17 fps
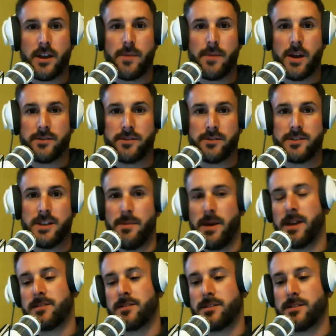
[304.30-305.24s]
about
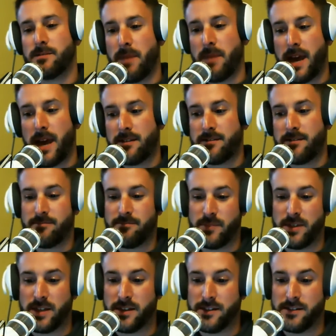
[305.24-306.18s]
CMS is Matt,
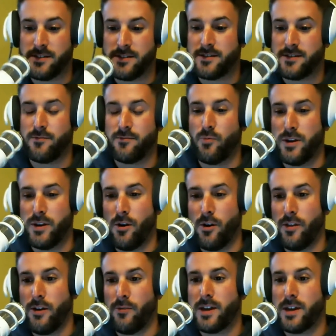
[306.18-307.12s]
because we
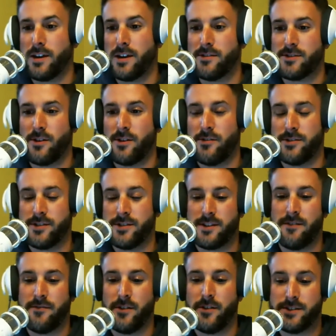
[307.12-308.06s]
know that we can install this
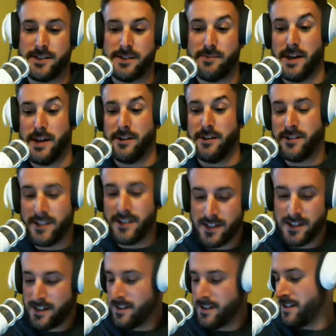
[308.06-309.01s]
stuff on cPanel.
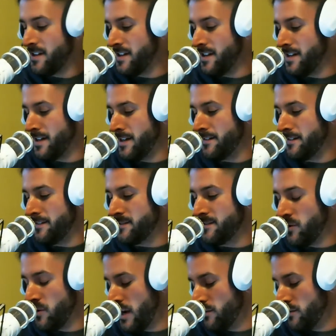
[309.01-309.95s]

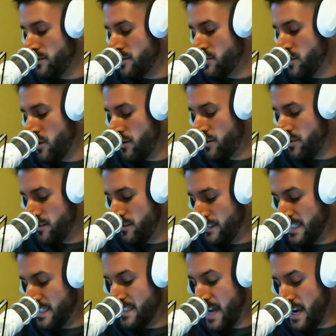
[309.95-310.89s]
So I was charged to
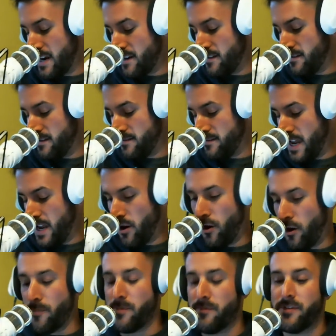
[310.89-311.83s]
lead that
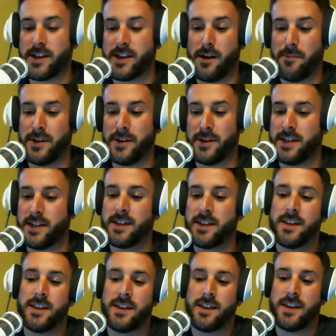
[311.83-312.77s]
arm of the company,
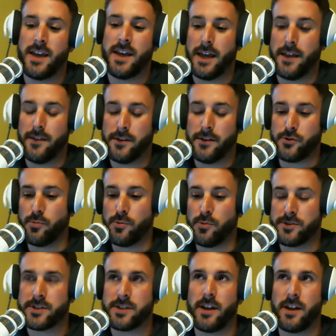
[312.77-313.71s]
and the
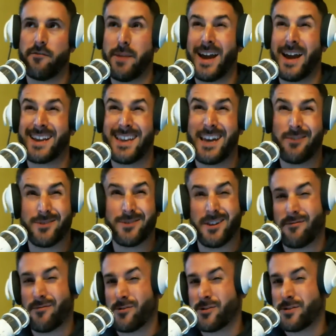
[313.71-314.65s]
Drupal stuff back then was
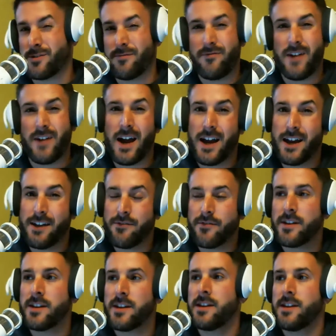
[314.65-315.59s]
like version 5.